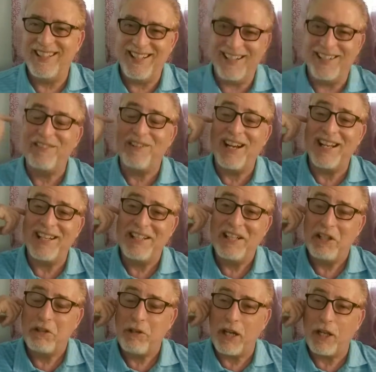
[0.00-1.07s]
Yeah, right.
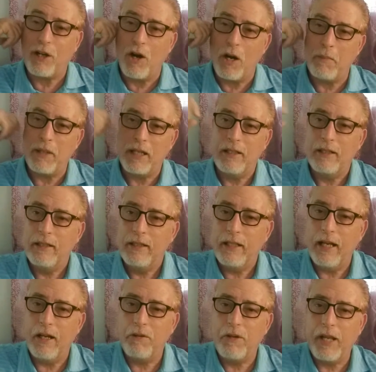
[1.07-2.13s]
Credit karma.
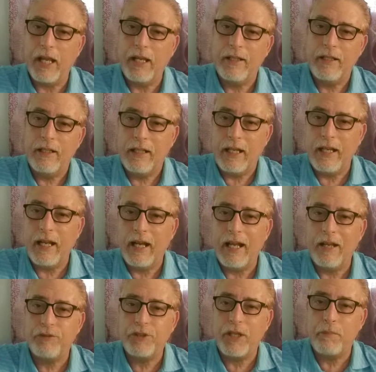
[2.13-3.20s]
Yeah, okay. Yeah, I
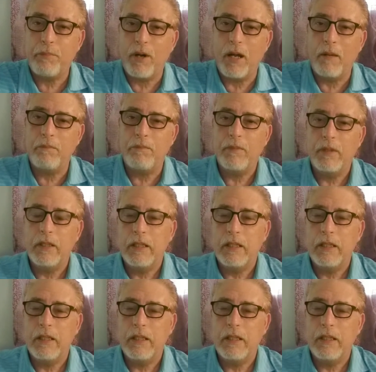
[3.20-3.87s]
have the same problem.